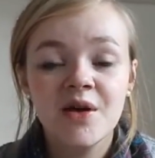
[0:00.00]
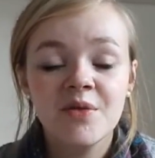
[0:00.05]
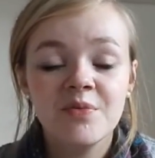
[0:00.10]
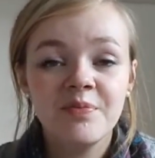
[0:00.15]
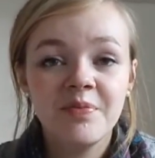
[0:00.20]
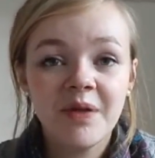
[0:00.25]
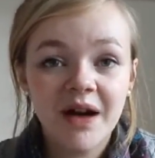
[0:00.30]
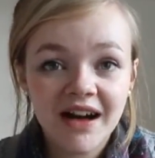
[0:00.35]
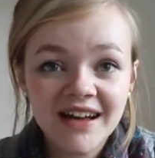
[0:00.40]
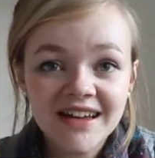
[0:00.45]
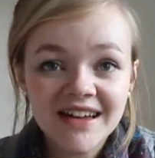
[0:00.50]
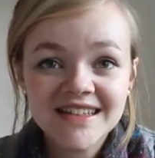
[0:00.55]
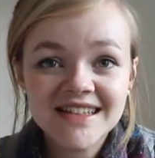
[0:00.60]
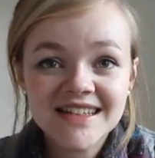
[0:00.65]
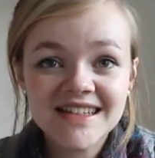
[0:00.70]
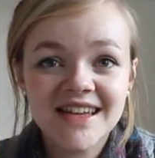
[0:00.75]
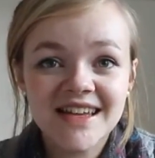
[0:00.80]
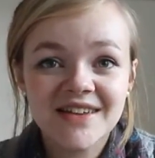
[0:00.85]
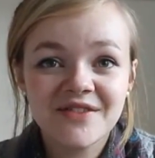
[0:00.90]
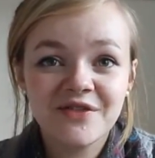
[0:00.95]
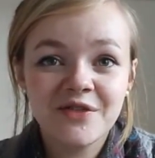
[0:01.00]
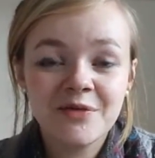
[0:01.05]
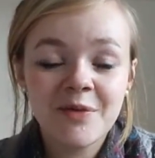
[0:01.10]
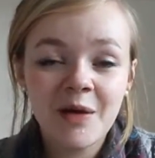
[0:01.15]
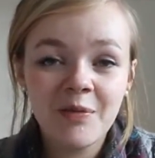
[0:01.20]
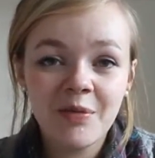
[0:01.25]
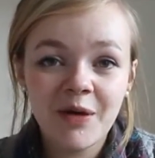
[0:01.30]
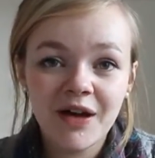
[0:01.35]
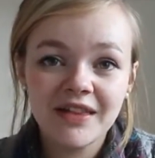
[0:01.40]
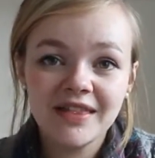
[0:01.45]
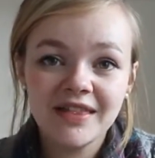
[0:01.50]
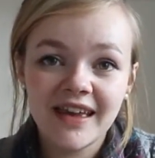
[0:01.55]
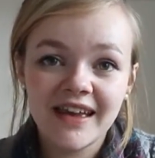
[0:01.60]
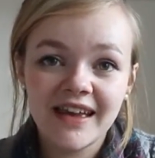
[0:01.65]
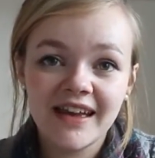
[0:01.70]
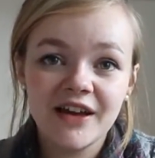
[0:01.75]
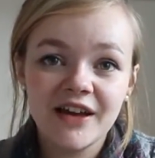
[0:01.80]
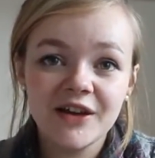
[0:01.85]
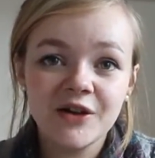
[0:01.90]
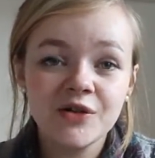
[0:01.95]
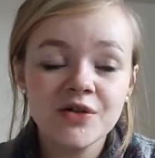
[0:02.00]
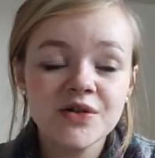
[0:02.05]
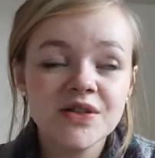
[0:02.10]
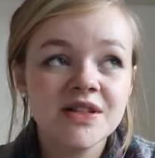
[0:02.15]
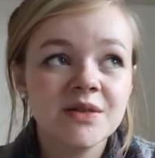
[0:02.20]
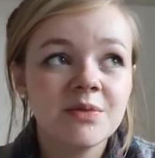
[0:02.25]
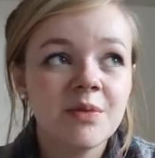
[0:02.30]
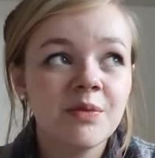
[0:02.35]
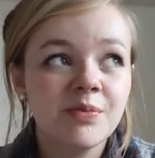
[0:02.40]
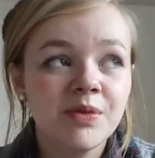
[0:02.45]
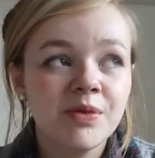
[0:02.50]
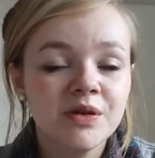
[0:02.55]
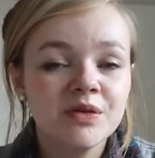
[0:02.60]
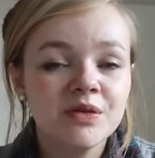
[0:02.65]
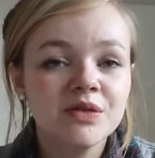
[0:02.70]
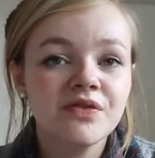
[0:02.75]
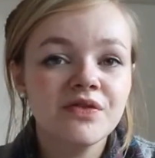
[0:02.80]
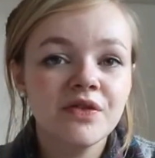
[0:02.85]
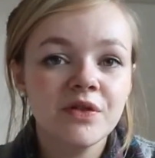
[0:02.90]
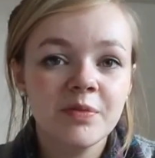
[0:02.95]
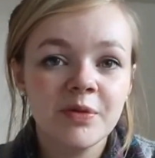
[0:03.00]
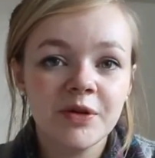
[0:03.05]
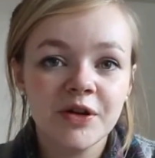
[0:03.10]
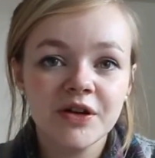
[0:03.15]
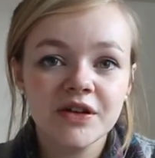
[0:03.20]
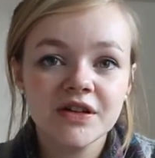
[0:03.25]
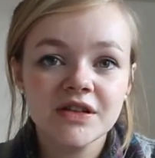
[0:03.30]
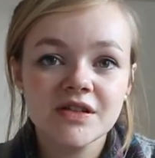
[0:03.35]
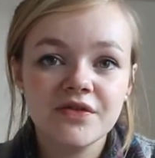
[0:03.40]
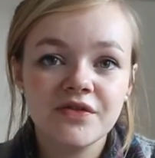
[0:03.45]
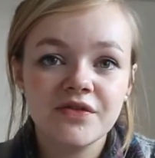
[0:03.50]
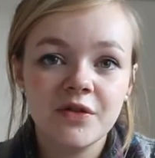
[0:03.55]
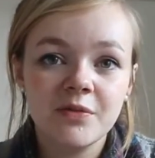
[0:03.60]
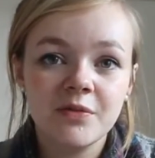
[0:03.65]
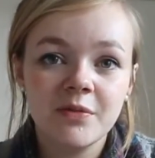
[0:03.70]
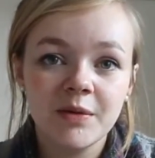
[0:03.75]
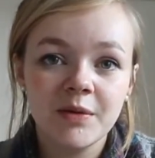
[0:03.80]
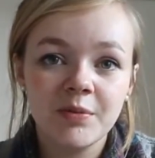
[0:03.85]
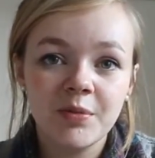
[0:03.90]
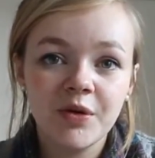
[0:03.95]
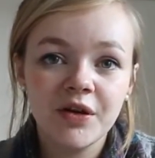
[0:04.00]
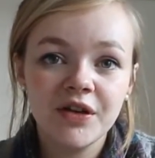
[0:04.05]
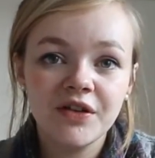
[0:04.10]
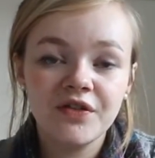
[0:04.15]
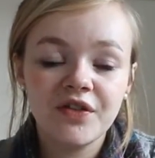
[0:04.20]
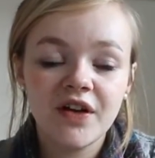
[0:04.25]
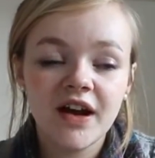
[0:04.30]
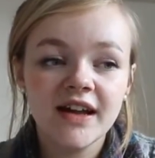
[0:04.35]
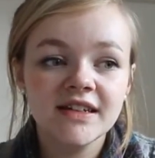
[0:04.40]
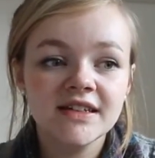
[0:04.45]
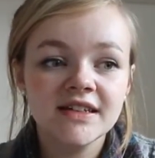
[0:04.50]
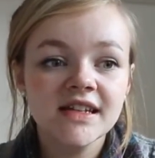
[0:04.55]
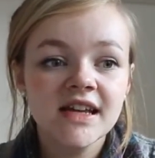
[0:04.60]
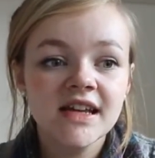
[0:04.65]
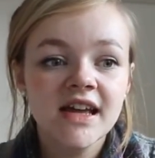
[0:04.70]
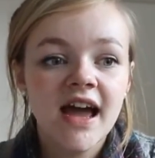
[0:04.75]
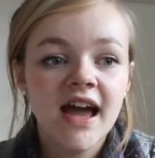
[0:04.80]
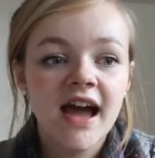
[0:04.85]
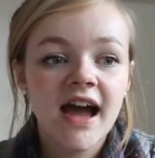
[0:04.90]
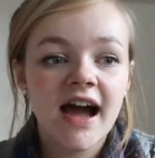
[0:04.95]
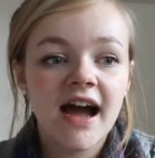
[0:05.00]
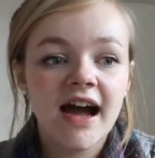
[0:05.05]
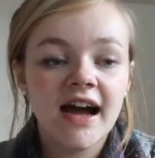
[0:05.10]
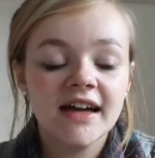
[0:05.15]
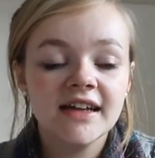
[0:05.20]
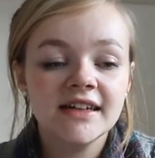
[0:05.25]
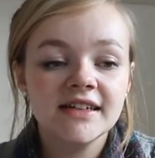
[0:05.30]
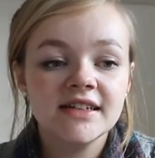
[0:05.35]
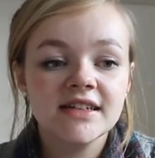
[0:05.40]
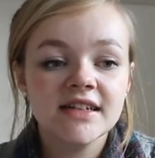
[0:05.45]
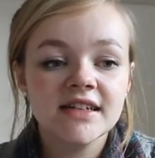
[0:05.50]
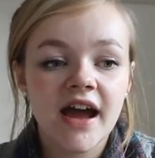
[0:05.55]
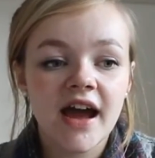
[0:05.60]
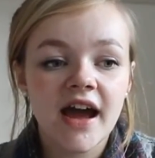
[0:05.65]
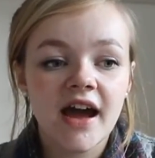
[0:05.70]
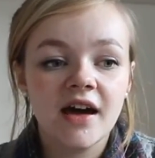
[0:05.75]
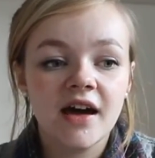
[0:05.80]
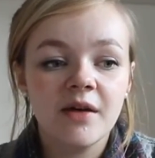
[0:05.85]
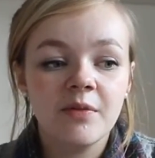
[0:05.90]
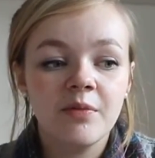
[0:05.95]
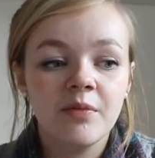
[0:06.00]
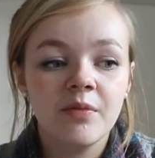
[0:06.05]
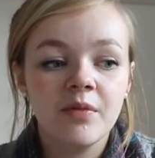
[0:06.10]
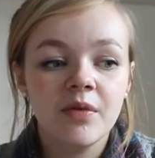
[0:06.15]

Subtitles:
But for my birthday I got some beautiful books from my boyfriend, and